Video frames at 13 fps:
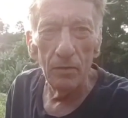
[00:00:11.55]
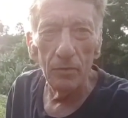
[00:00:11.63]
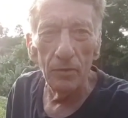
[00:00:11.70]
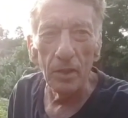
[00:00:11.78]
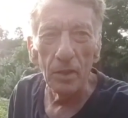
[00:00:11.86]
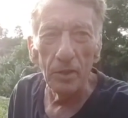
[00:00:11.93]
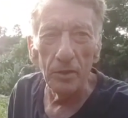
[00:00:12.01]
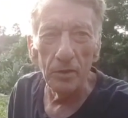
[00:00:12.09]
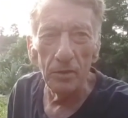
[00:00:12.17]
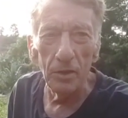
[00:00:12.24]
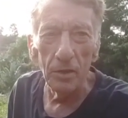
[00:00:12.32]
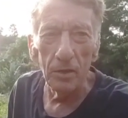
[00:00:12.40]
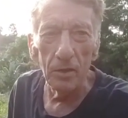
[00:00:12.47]

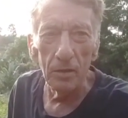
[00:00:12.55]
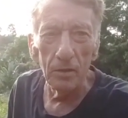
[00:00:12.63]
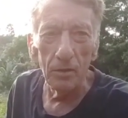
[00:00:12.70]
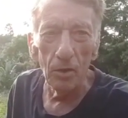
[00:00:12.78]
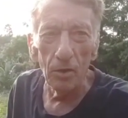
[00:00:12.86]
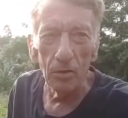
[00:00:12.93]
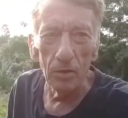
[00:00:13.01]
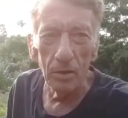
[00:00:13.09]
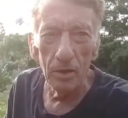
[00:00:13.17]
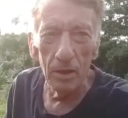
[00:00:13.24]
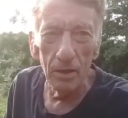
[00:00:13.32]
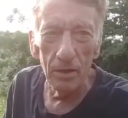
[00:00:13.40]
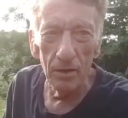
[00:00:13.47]
ding-a-ling-ding dong
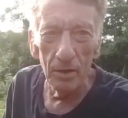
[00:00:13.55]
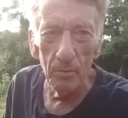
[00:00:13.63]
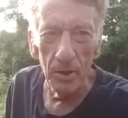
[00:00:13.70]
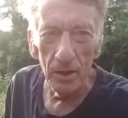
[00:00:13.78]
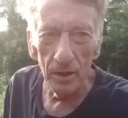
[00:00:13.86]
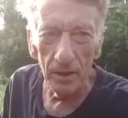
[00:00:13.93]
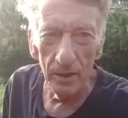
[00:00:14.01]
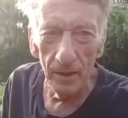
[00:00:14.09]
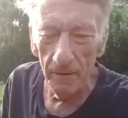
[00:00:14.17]
the bell.